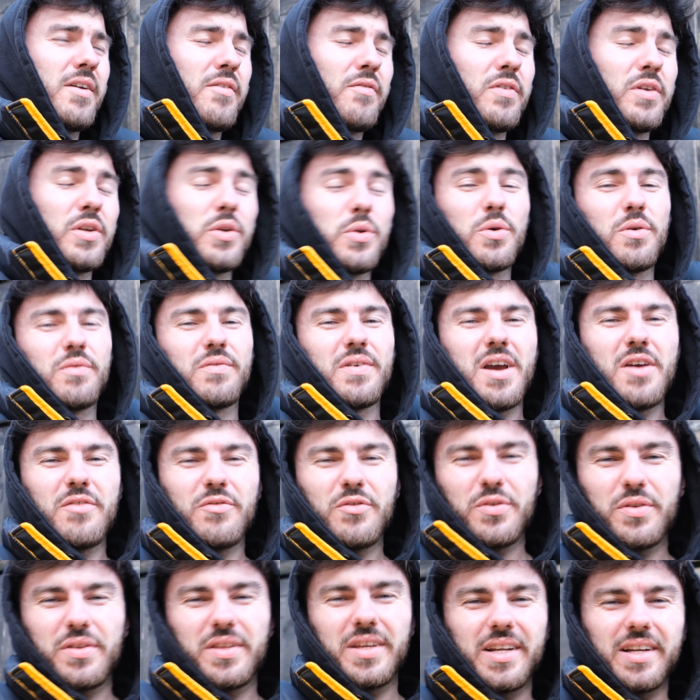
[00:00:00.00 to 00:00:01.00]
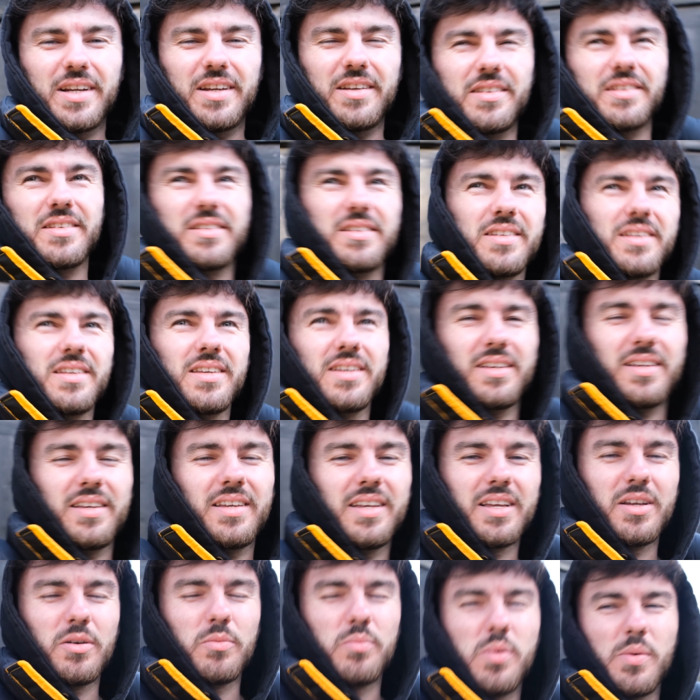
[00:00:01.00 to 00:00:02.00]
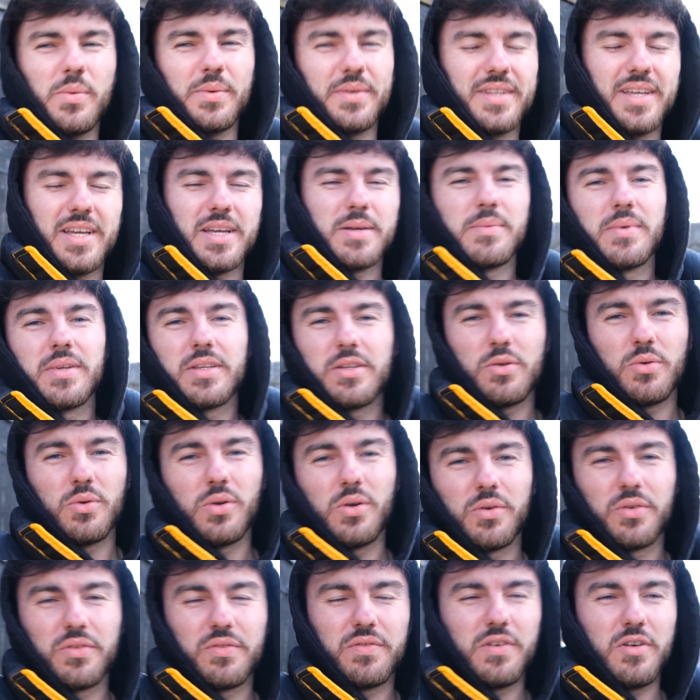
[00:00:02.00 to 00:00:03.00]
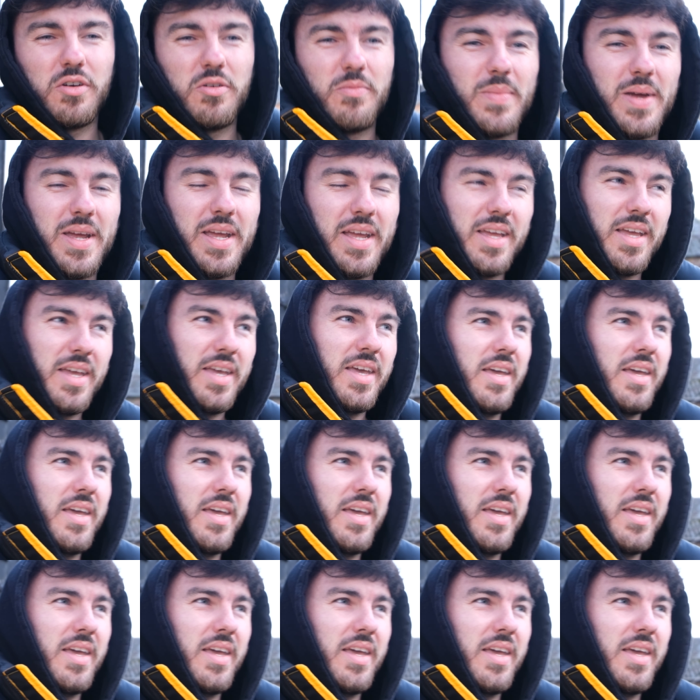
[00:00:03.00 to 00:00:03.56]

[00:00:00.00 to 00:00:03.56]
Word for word: video of everything because it'll probably take me too long to film it.